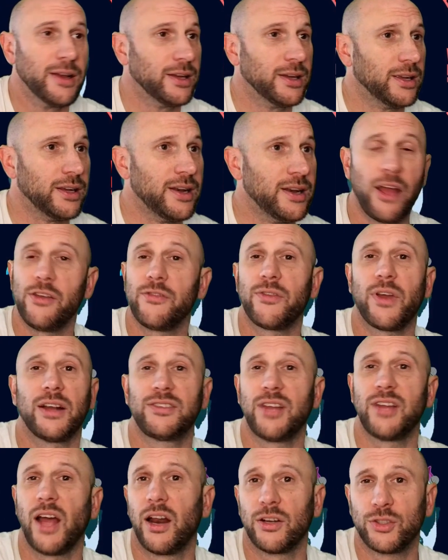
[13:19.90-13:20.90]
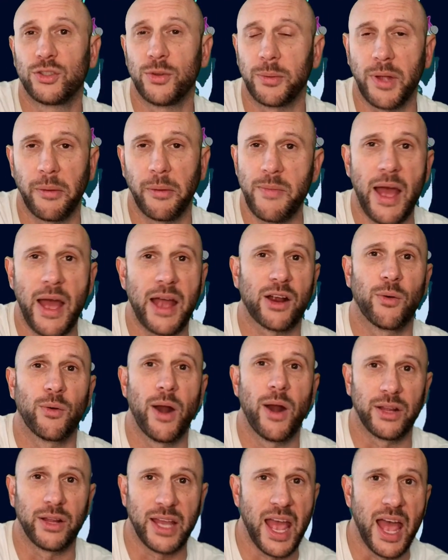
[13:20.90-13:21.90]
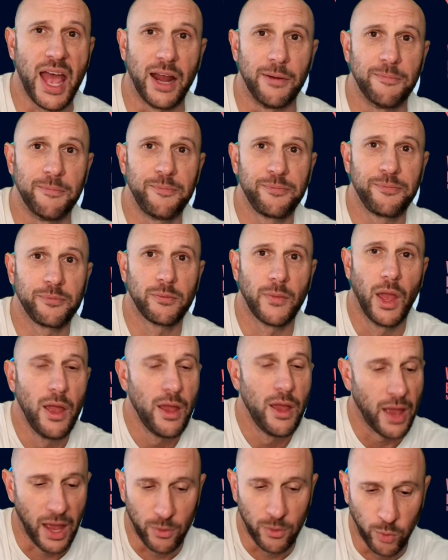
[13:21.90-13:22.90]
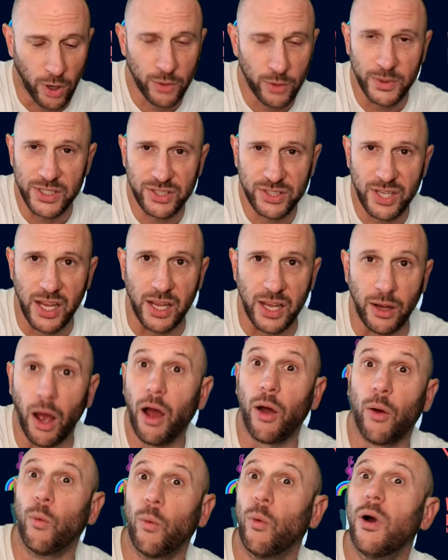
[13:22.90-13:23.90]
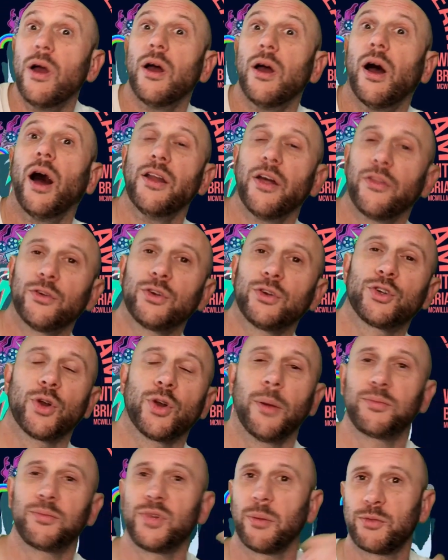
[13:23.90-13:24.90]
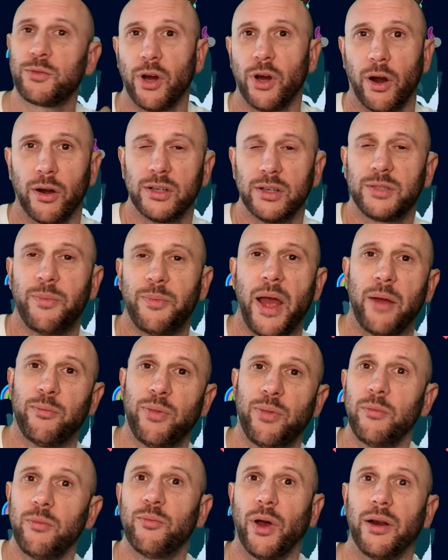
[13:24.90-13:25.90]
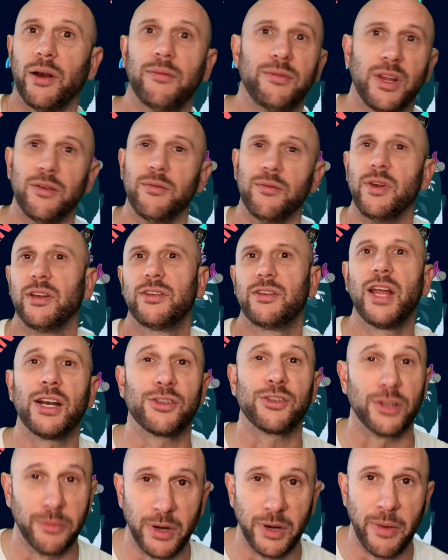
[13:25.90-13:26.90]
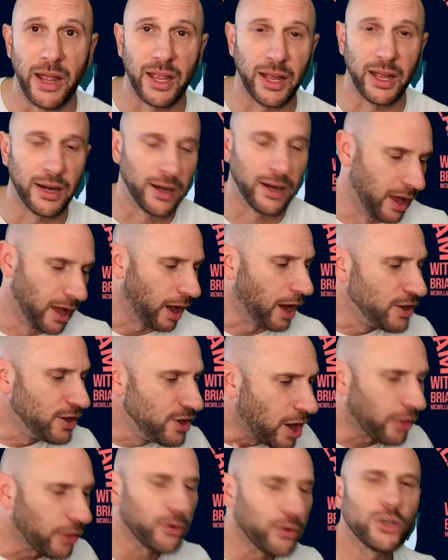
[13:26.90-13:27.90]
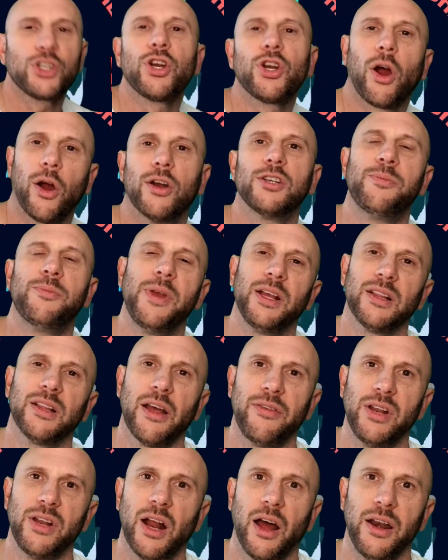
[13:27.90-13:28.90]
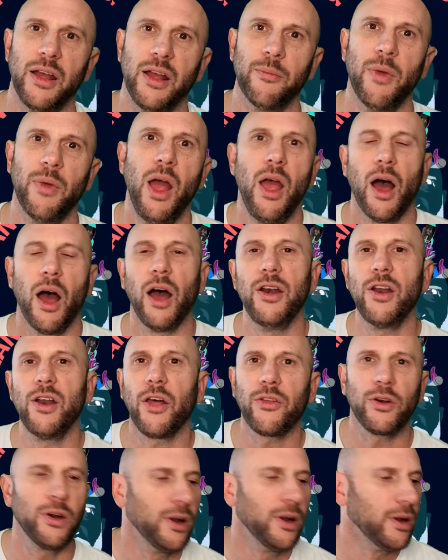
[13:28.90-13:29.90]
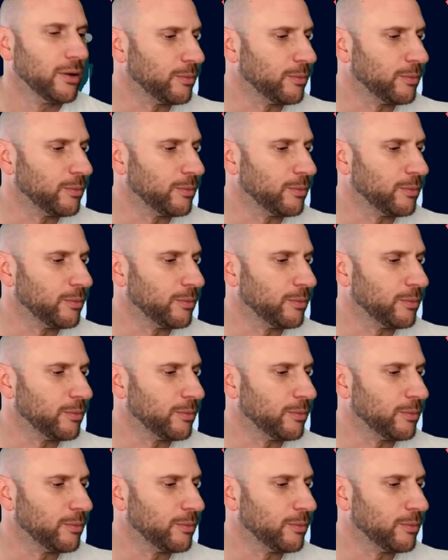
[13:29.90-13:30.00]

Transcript: Now you've got Donald Trump coming back around again. And what do we see? Oh, another trumped up charge, bad pun, but didn't intentionally mean to make it, another charge being levied on him, another